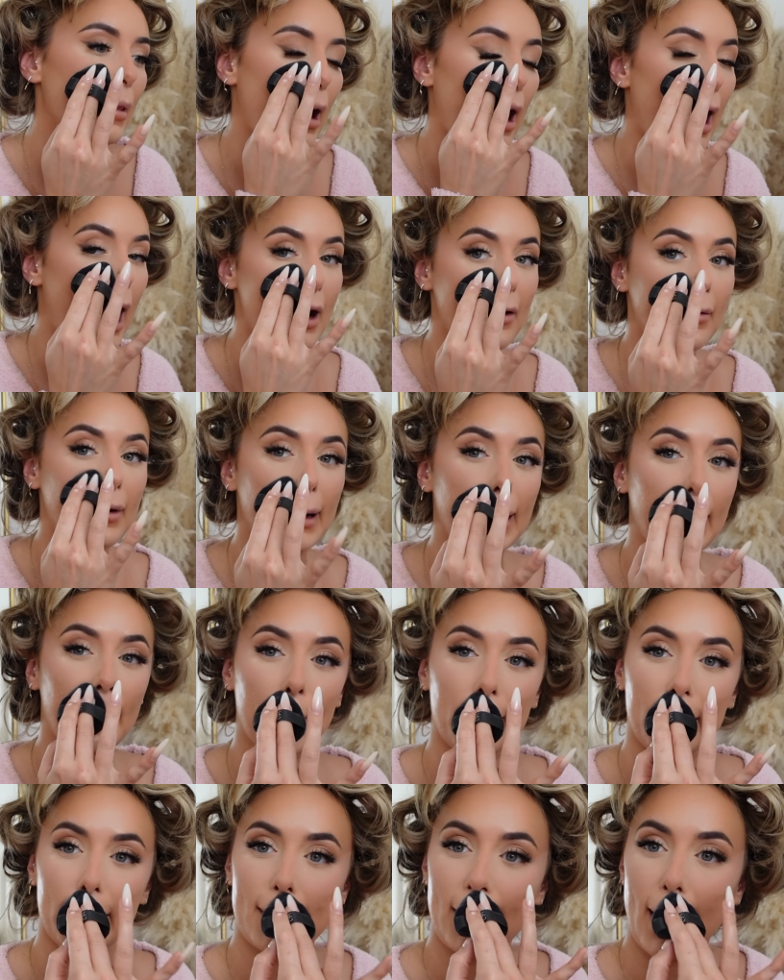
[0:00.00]
I really
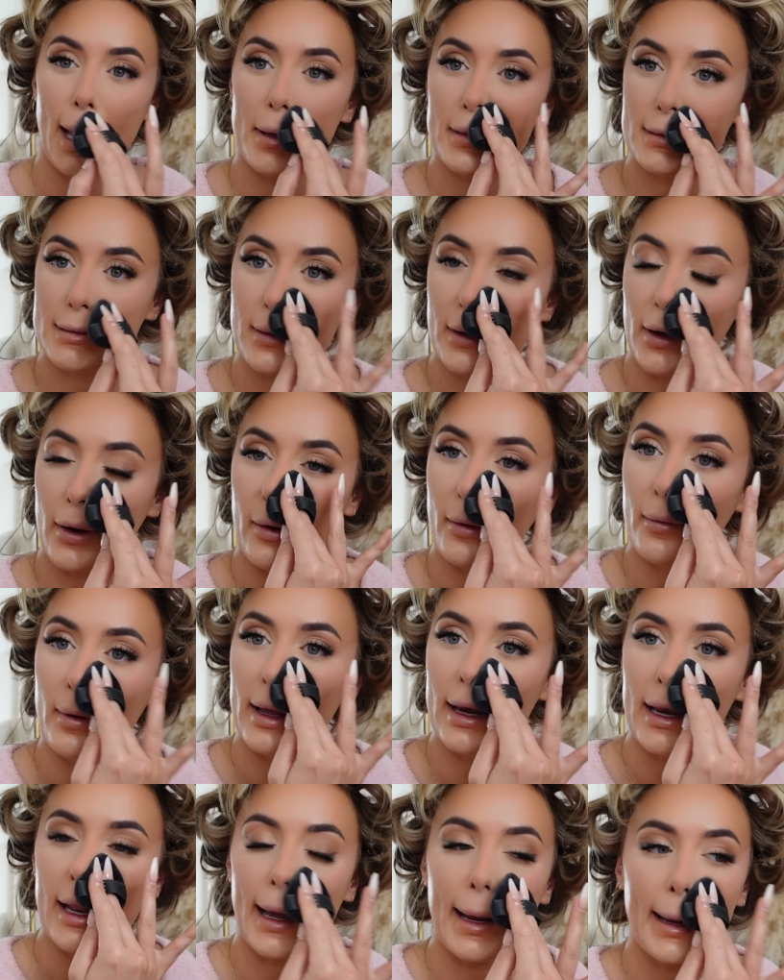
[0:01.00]
was skeptical
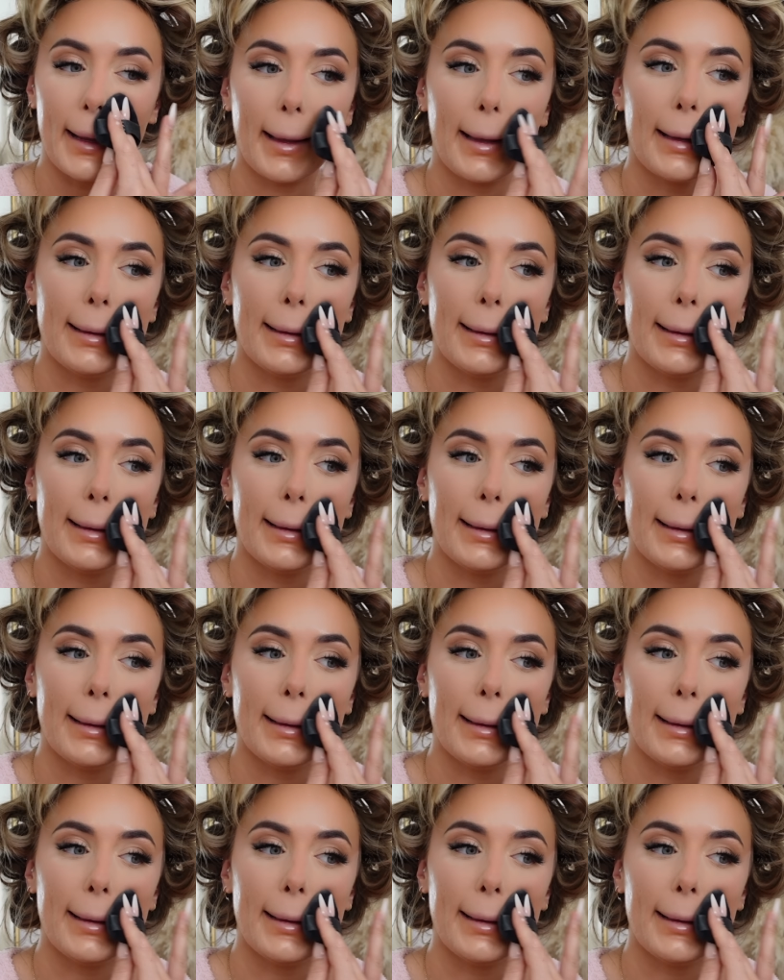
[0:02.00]
when, like,